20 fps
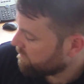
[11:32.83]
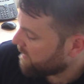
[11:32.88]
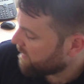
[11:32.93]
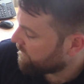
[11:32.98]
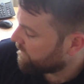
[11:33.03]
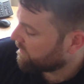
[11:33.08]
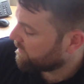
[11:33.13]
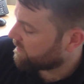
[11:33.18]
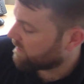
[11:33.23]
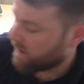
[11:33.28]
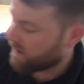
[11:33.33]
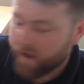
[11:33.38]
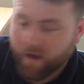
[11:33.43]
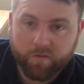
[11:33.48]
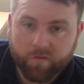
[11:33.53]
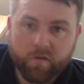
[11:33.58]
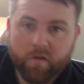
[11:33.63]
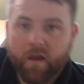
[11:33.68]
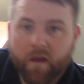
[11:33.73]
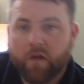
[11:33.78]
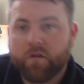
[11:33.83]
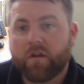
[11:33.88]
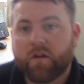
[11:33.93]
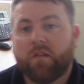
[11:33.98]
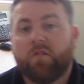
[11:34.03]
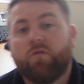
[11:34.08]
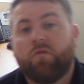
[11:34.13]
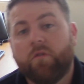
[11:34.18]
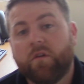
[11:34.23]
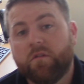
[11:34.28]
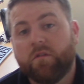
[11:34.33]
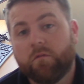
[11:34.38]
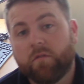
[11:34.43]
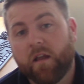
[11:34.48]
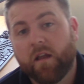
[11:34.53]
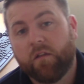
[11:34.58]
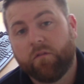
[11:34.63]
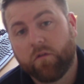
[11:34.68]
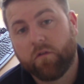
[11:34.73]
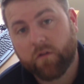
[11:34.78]
methods there how you can join your
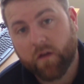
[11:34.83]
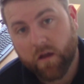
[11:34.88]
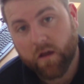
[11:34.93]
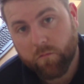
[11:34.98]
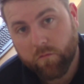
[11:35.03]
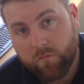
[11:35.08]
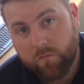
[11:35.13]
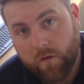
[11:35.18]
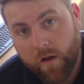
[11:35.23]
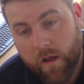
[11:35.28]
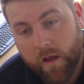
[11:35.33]
telephone cable.